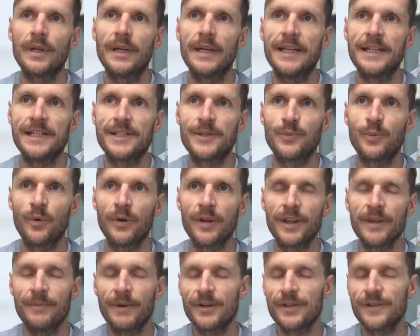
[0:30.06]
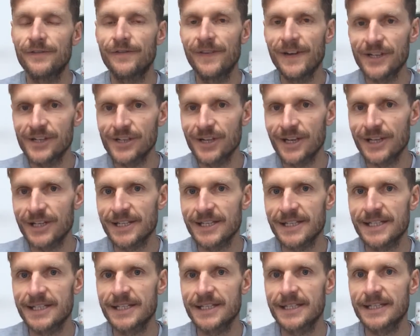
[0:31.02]
It's one of the most
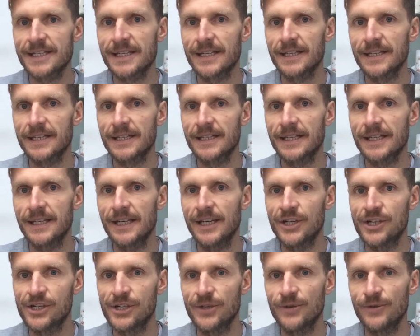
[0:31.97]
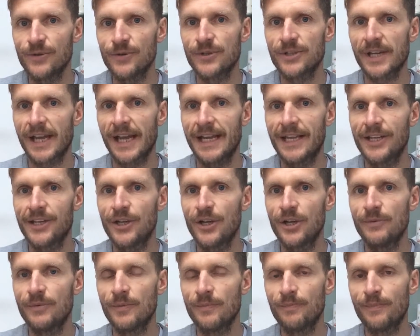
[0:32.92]
vicious issues a
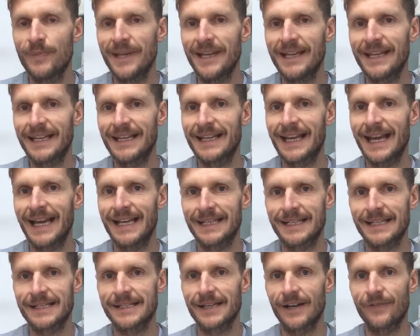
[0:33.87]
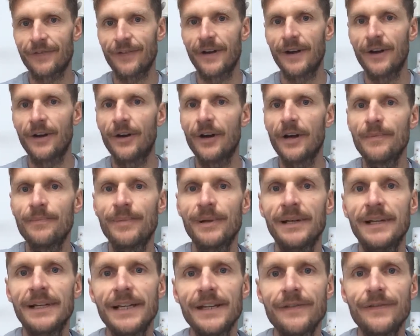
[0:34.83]
human being can suffer, I
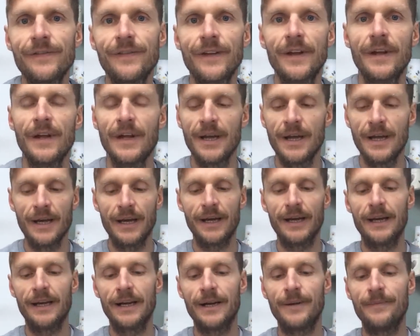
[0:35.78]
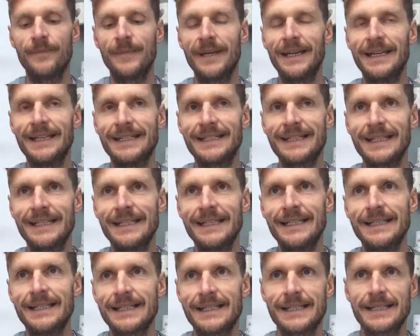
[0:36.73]
believe. It
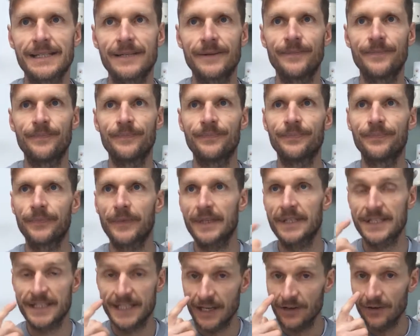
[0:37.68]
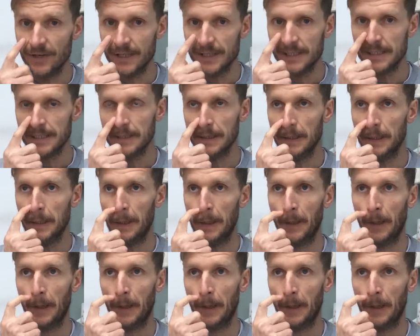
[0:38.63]
is serious